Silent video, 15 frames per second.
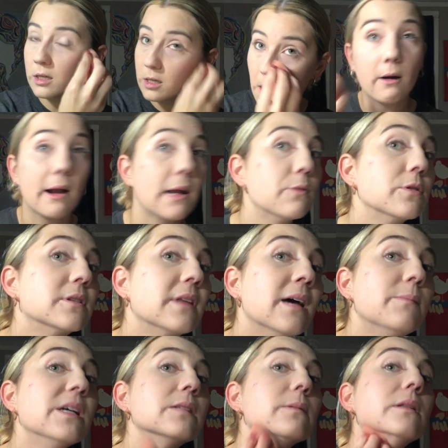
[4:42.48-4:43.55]
All right, well, that
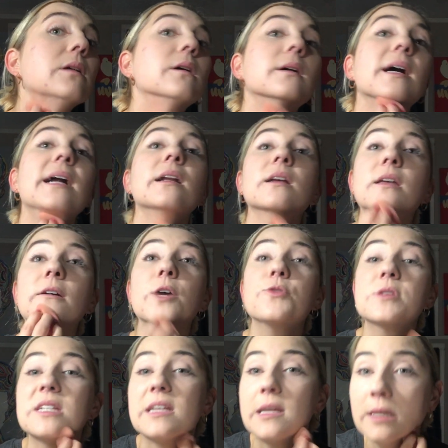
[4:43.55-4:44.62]
makes me look kind of
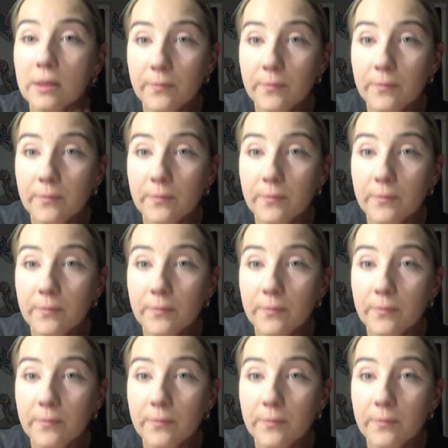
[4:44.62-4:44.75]
ghosty.